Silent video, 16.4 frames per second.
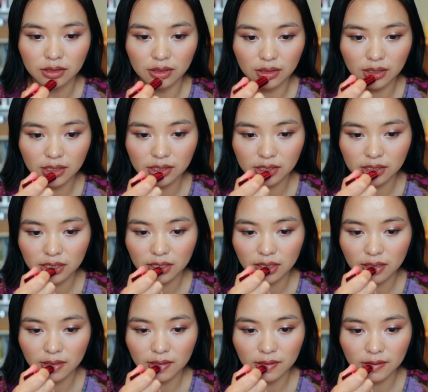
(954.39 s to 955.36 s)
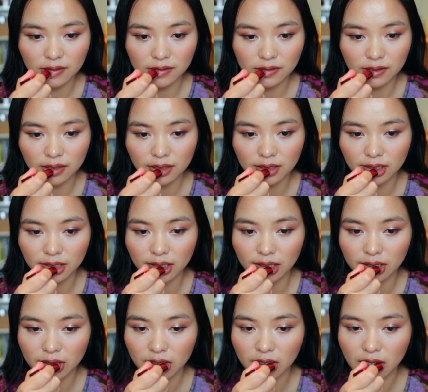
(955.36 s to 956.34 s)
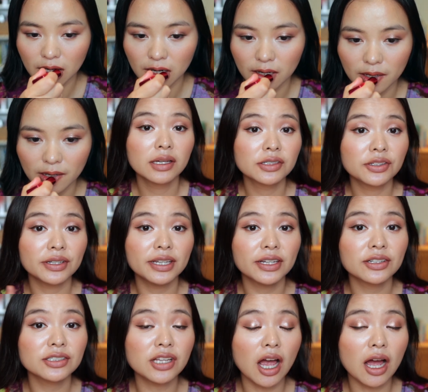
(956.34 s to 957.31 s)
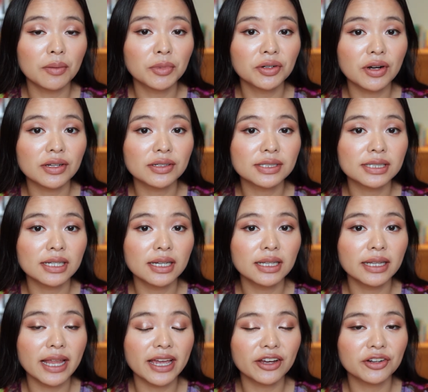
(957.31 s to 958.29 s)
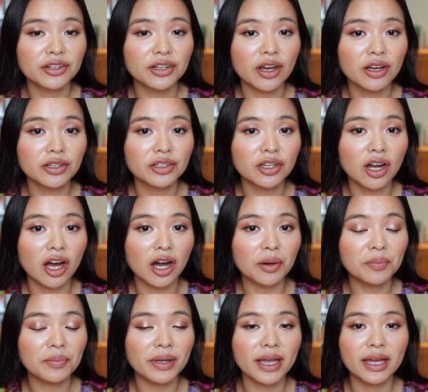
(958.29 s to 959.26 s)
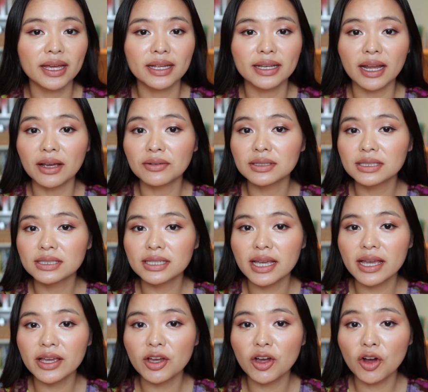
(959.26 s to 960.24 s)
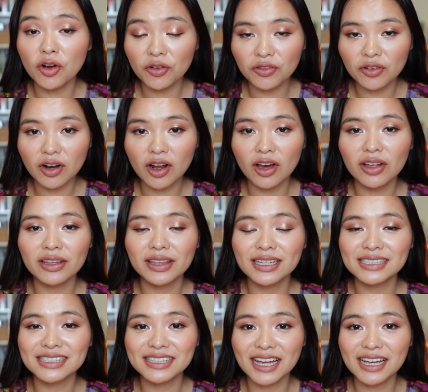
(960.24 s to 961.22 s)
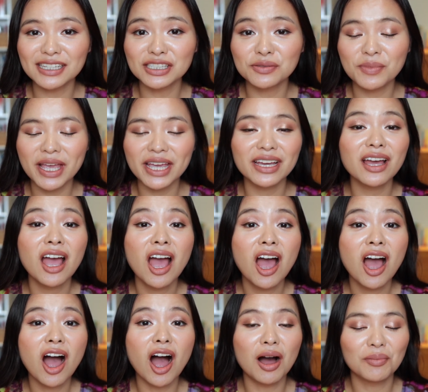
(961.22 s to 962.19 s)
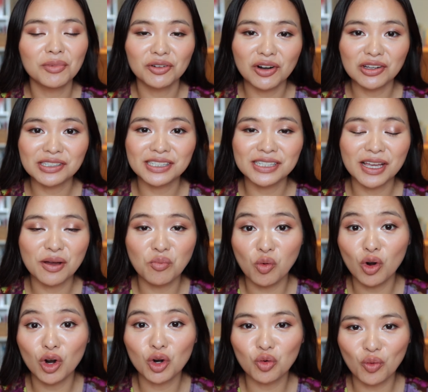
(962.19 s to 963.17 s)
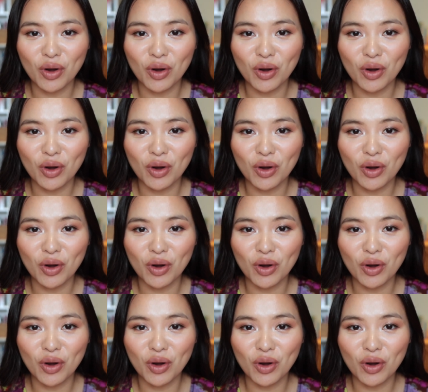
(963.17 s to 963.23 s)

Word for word: So let's see how these look together. So here's Omarosa layered on top, and I would say overall this does make Omarosa more